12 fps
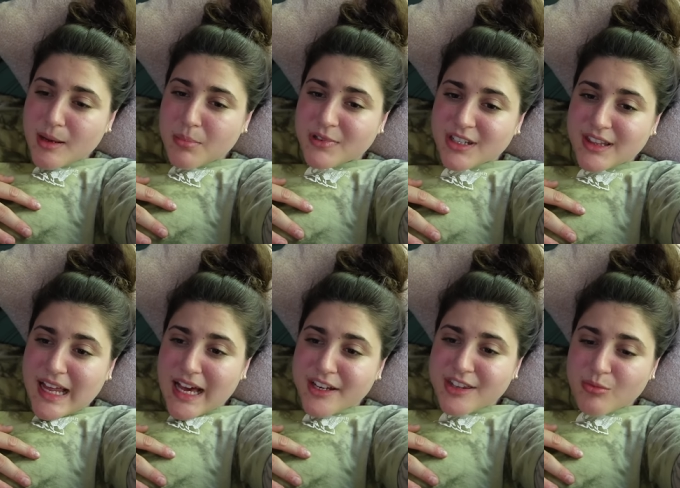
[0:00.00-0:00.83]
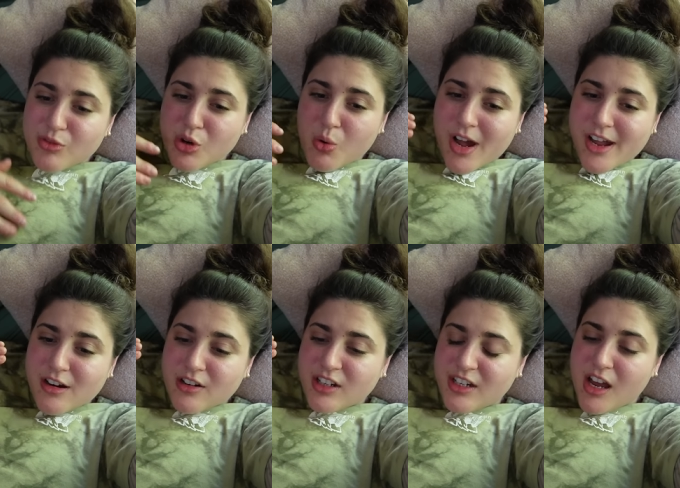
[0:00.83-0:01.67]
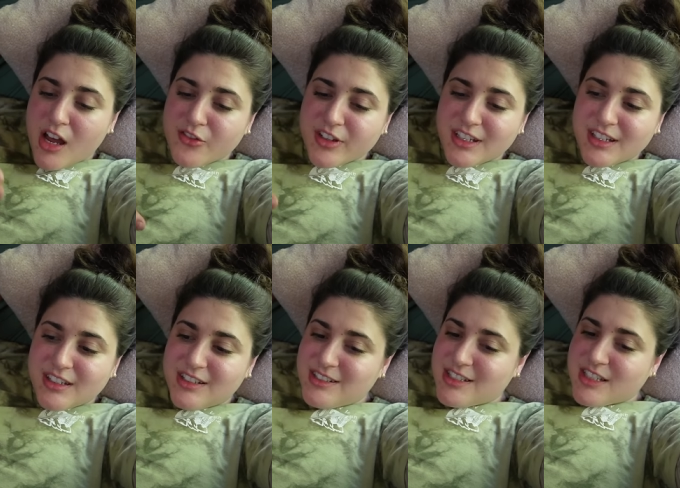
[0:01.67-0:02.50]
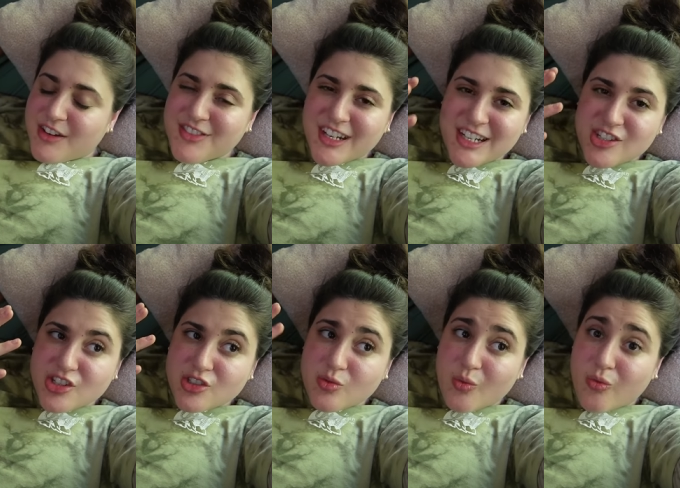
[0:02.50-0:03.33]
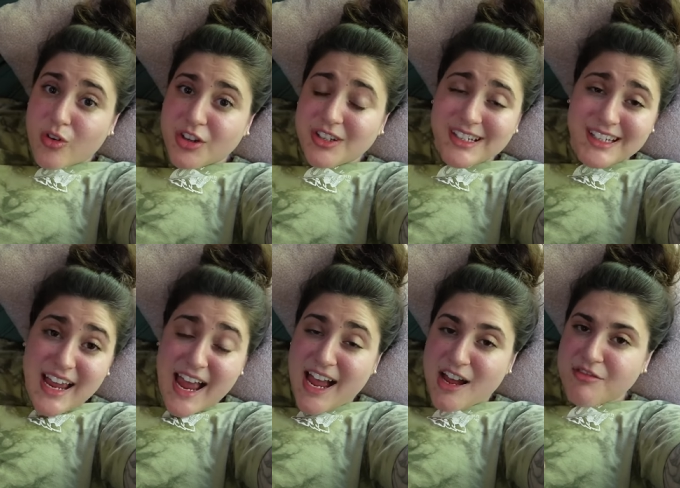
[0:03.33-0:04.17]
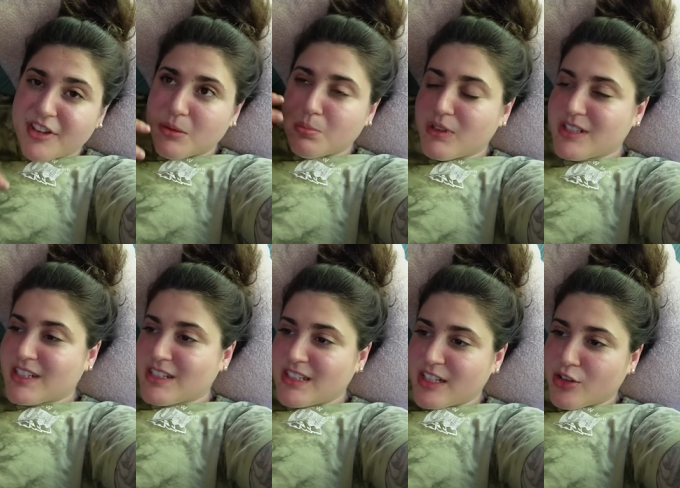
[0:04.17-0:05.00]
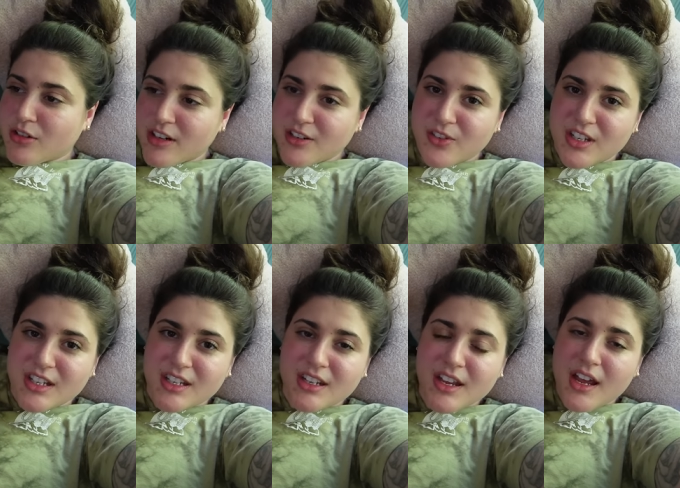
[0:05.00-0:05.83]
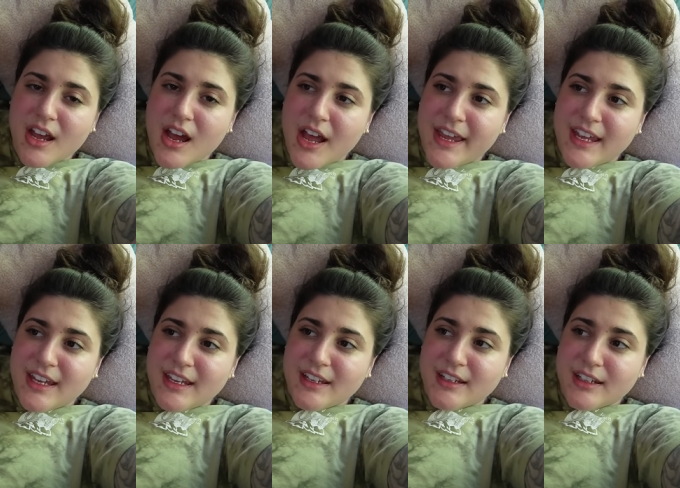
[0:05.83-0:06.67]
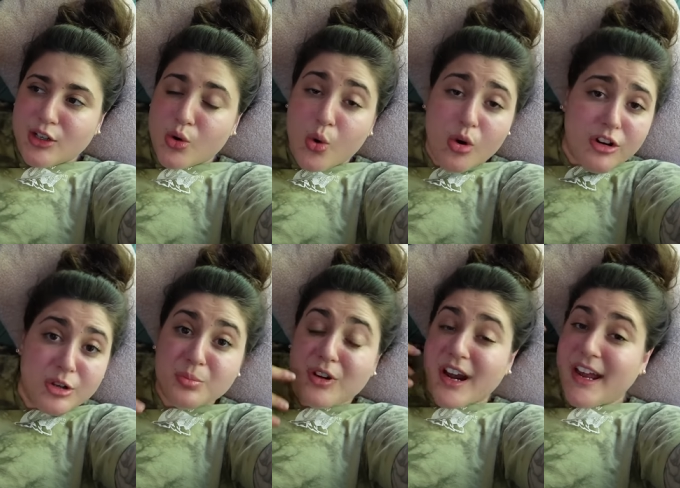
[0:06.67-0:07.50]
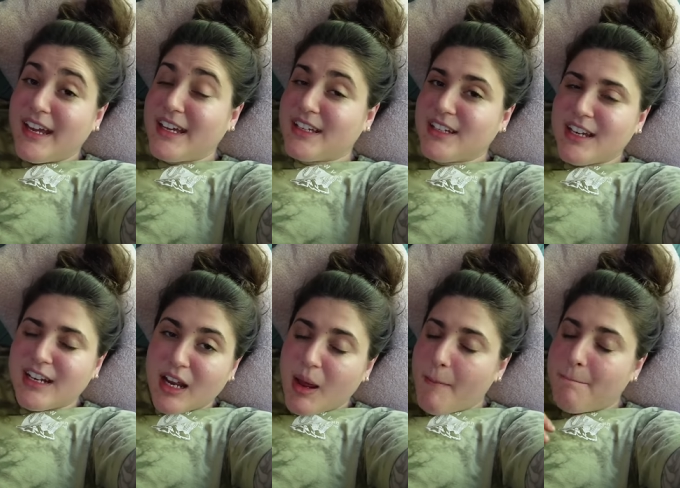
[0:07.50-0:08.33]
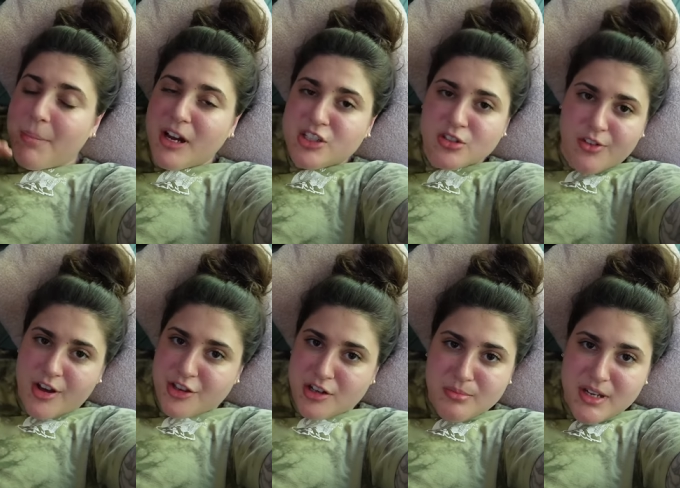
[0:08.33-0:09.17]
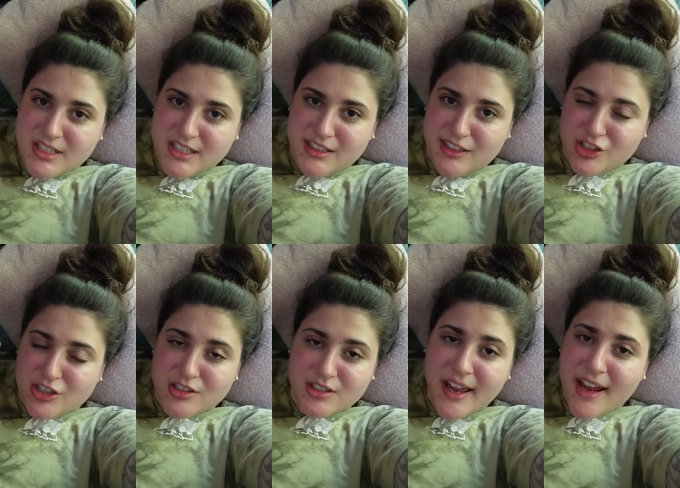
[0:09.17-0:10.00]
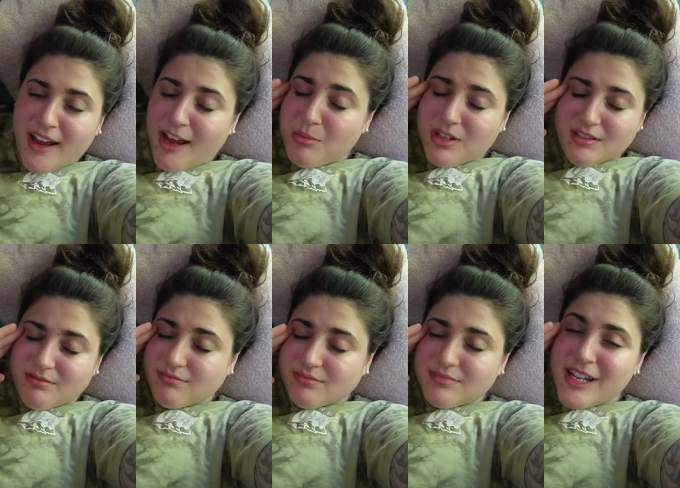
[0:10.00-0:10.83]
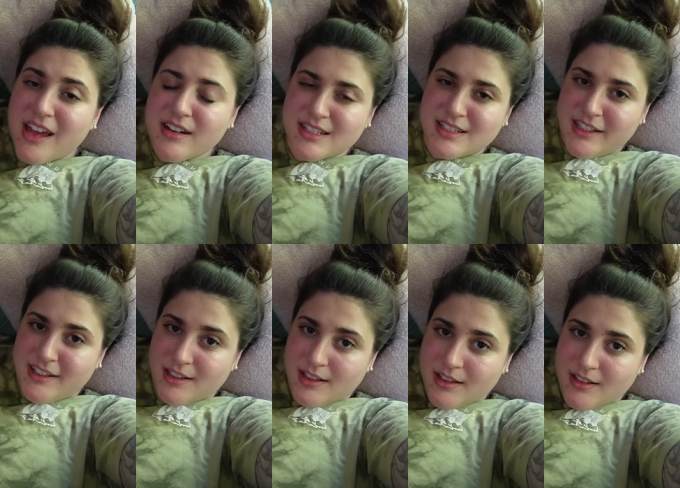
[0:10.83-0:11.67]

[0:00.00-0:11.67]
But a lot of them required an oven and stuff that I just really didn't have, like biscuits and gravy and cornbread and a bunch of other amazing dishes. I mean, Tennessee,